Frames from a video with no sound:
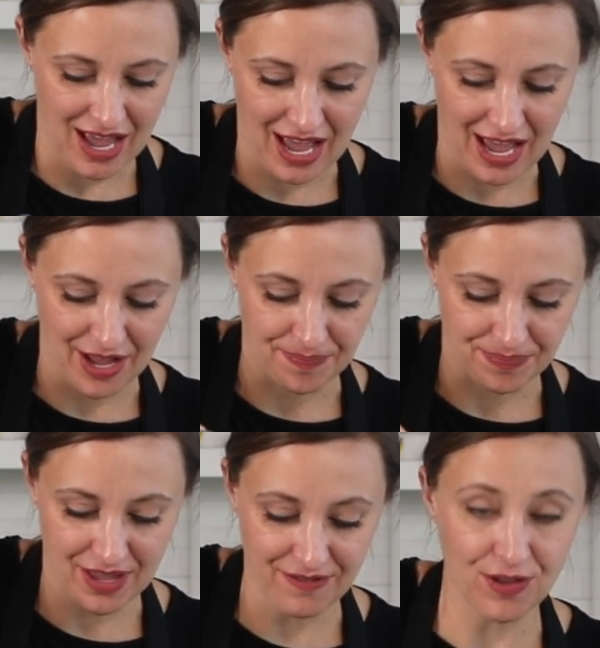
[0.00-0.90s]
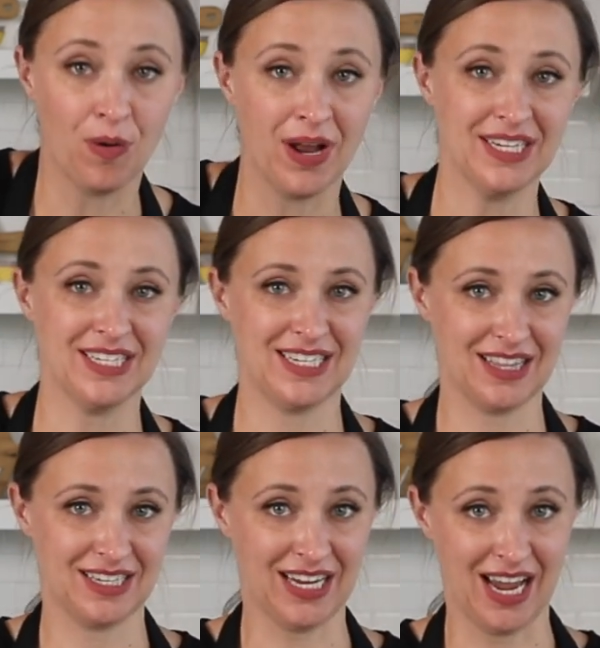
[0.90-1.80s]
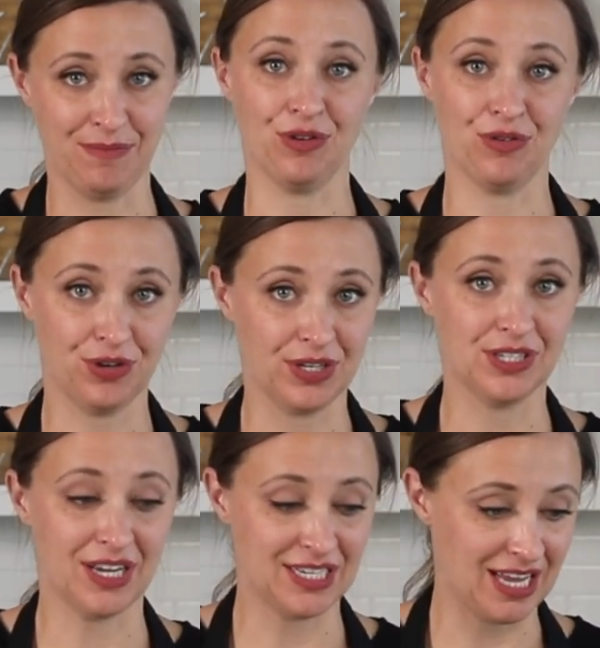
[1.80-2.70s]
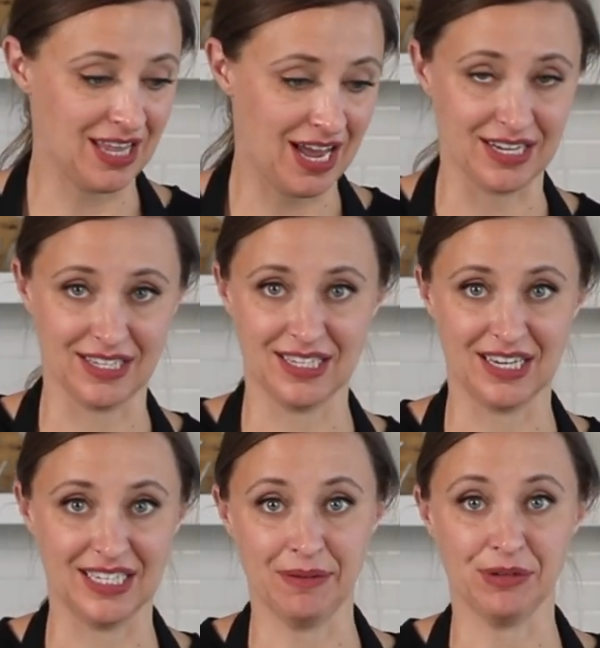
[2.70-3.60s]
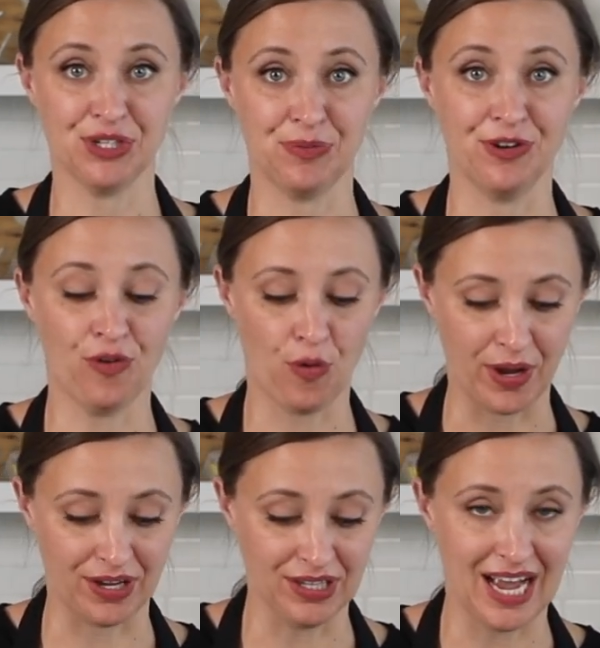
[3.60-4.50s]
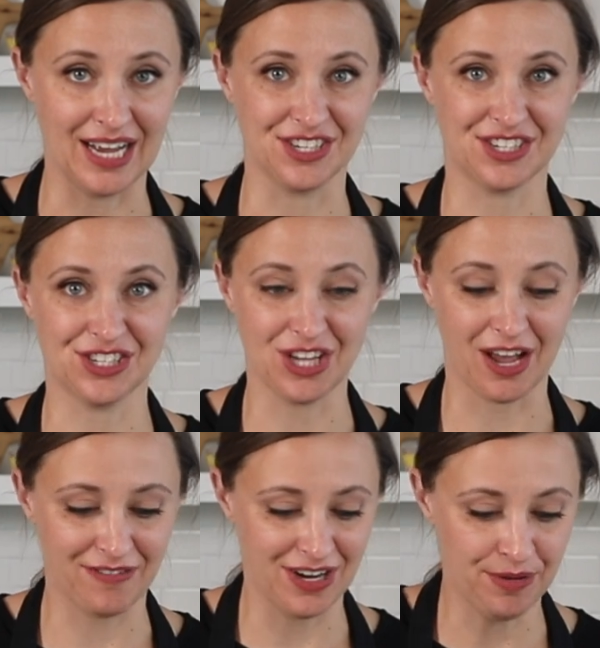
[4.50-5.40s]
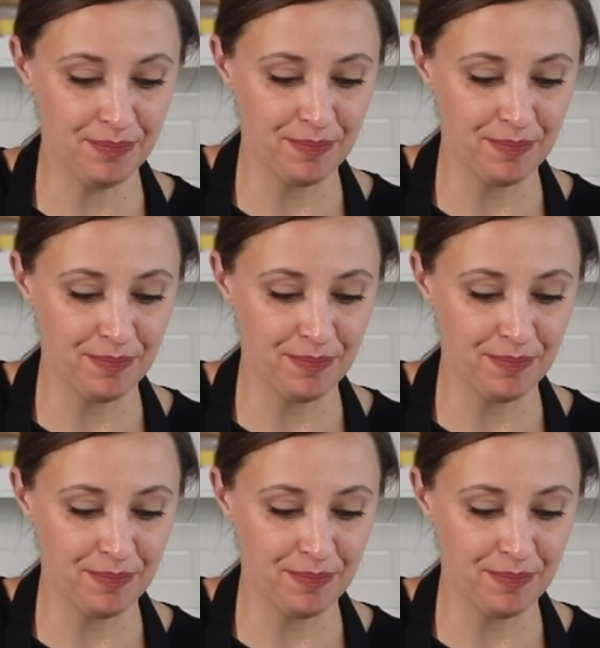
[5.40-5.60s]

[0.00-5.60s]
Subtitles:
If you wanted to take the time, you could saute the onions in a tablespoon of oil just to soften them,